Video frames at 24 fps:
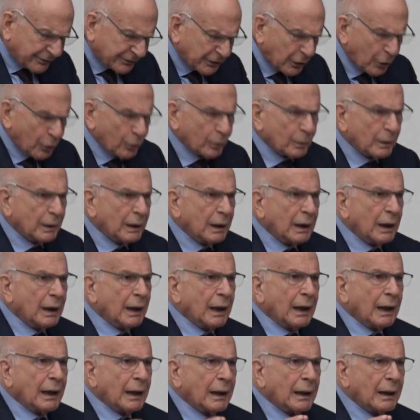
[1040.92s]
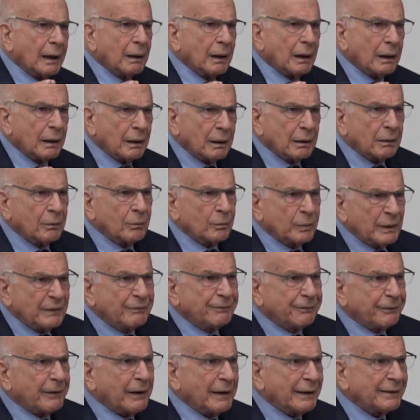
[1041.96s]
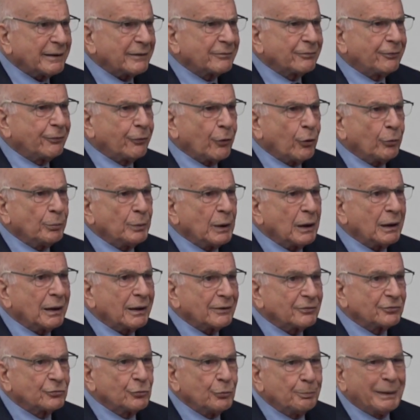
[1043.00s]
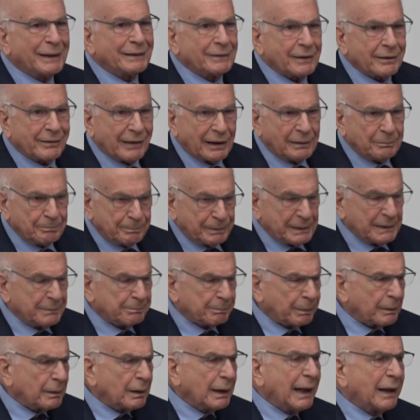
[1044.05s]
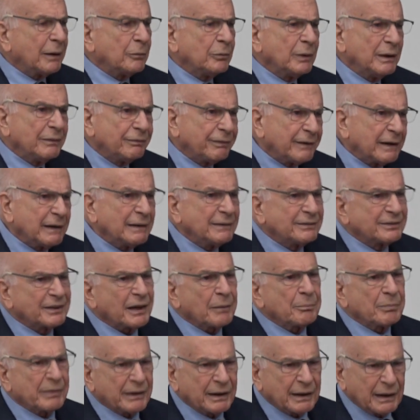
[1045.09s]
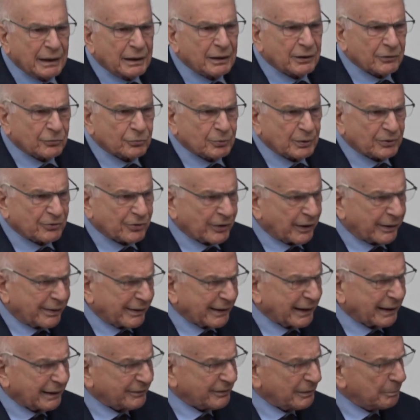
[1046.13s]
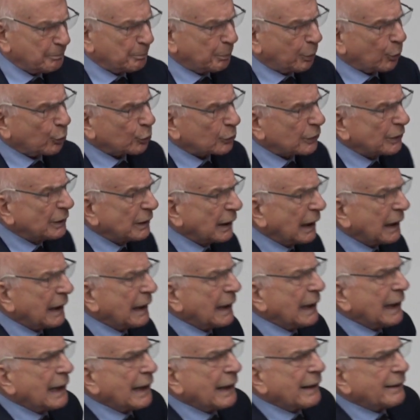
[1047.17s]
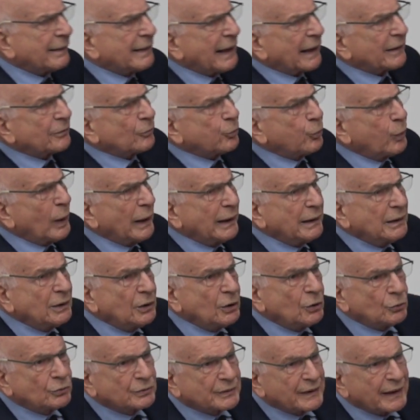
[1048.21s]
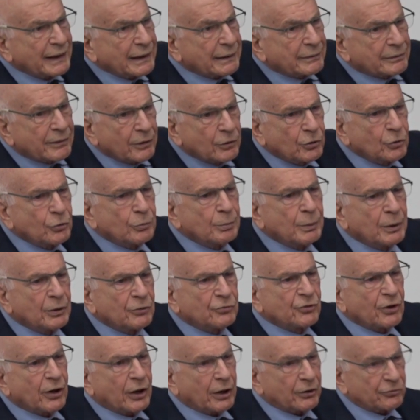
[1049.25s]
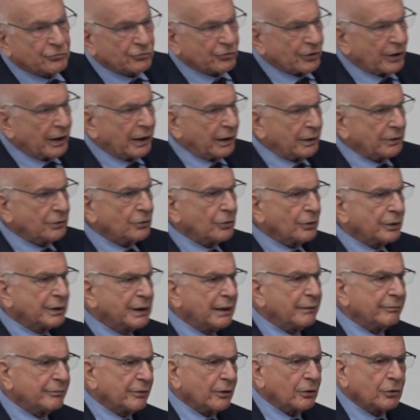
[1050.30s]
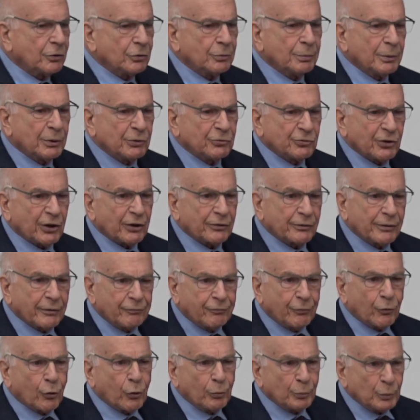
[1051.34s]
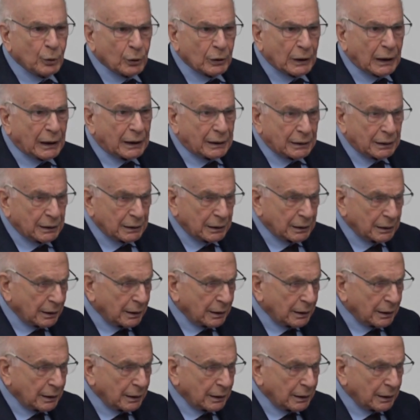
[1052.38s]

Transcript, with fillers: So we find that formulas do better than people, and we find something else, which I think is important, that when you take the human judge and you give the human judge the formula,